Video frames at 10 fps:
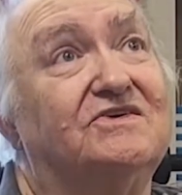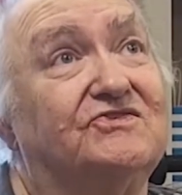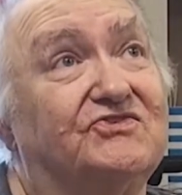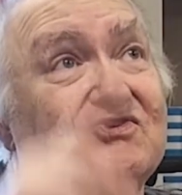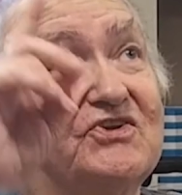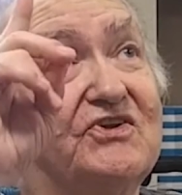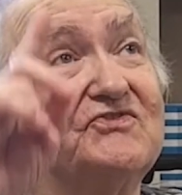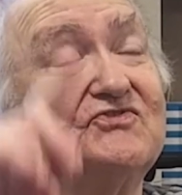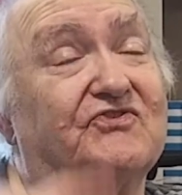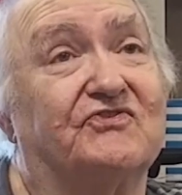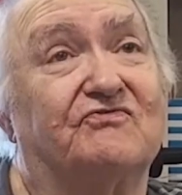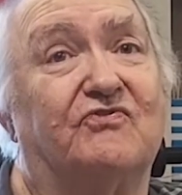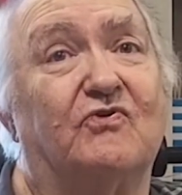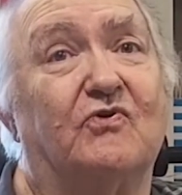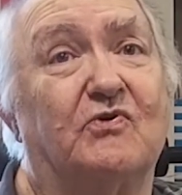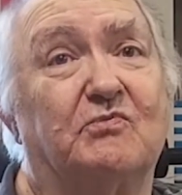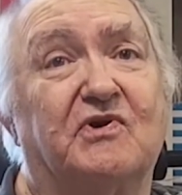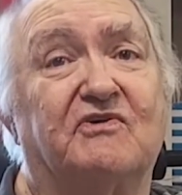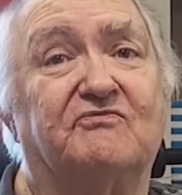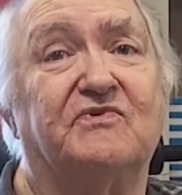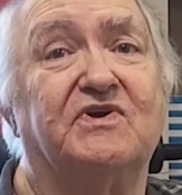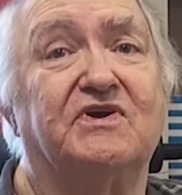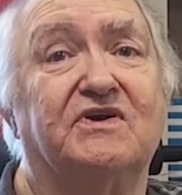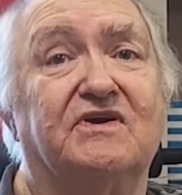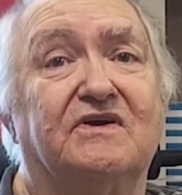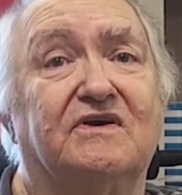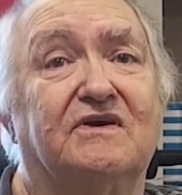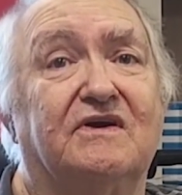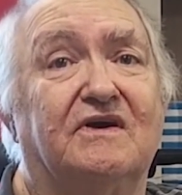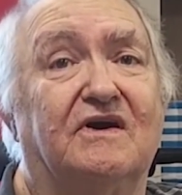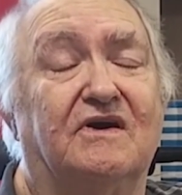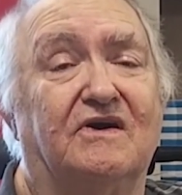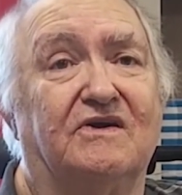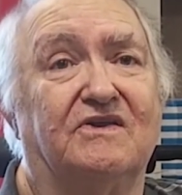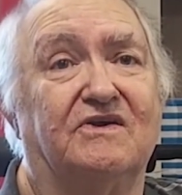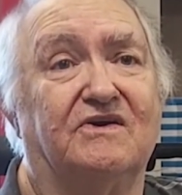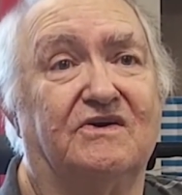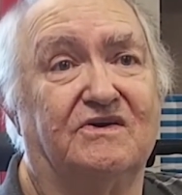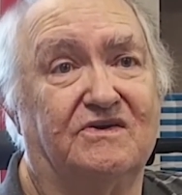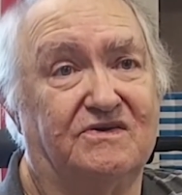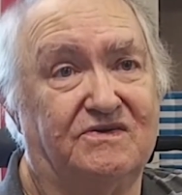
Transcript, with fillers: She lives on the floor above me on, uh,